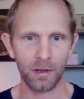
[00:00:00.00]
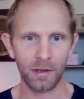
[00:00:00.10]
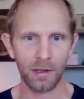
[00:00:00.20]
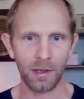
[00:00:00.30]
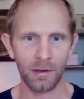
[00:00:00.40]

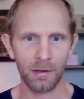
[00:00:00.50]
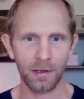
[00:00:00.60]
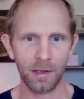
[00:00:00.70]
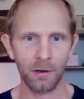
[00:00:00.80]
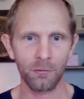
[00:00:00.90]
Like
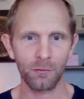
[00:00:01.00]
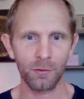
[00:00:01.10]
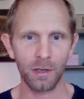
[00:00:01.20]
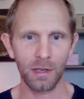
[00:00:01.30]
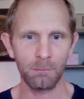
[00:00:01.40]
I kind of
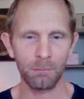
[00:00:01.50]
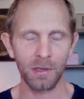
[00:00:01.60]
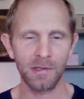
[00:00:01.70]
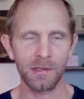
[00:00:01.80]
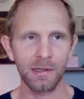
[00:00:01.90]

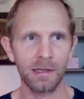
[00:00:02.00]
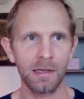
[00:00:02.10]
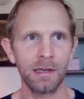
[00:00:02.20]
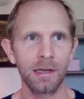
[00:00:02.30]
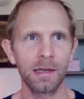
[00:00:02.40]

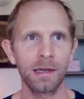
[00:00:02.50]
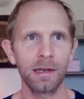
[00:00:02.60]
implicitly,